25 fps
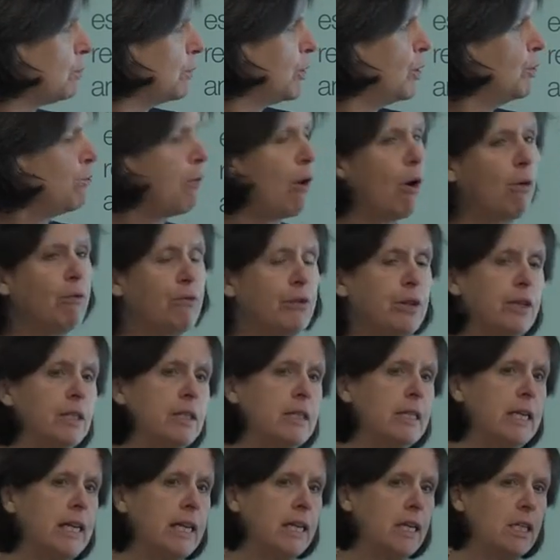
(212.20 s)
move off
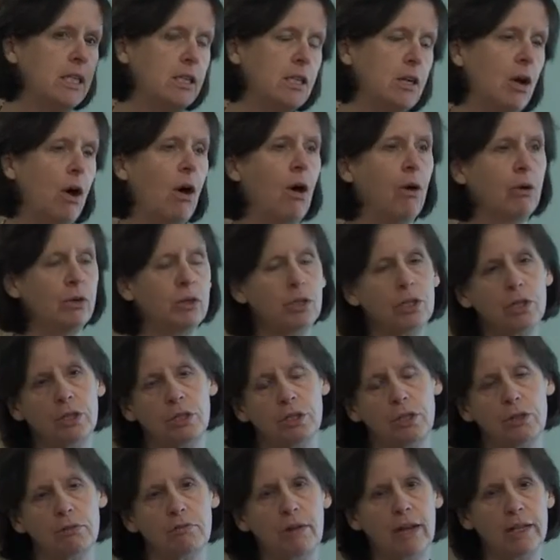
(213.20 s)
this list onto
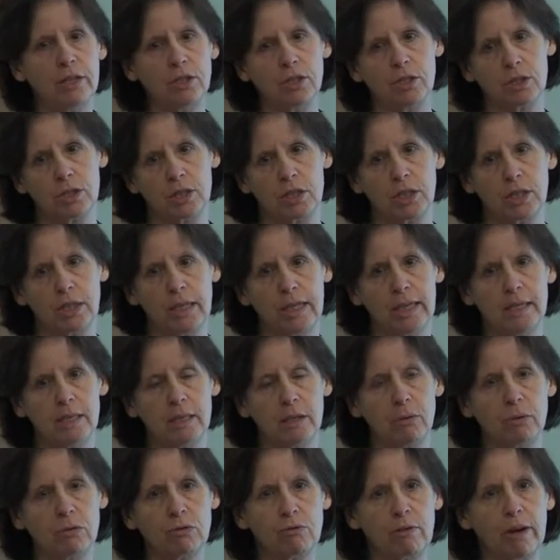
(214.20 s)
the registered list.
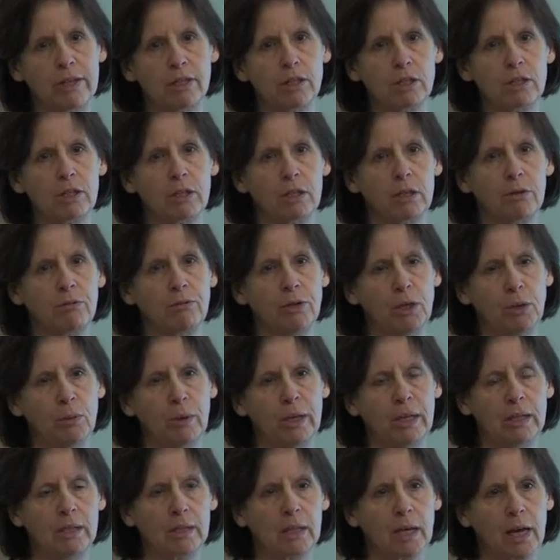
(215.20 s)
It was registered a few
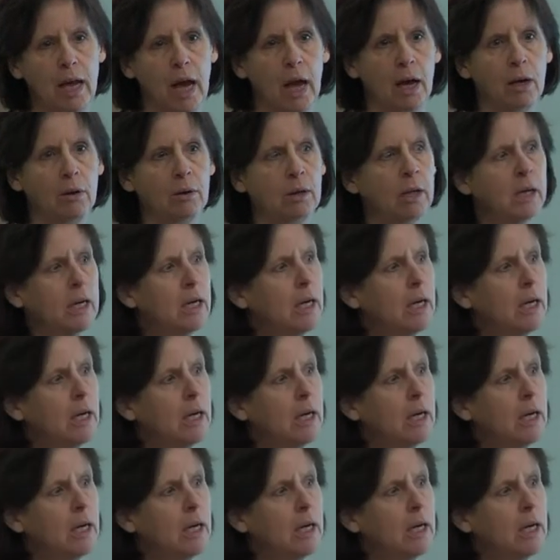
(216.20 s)
weeks ago.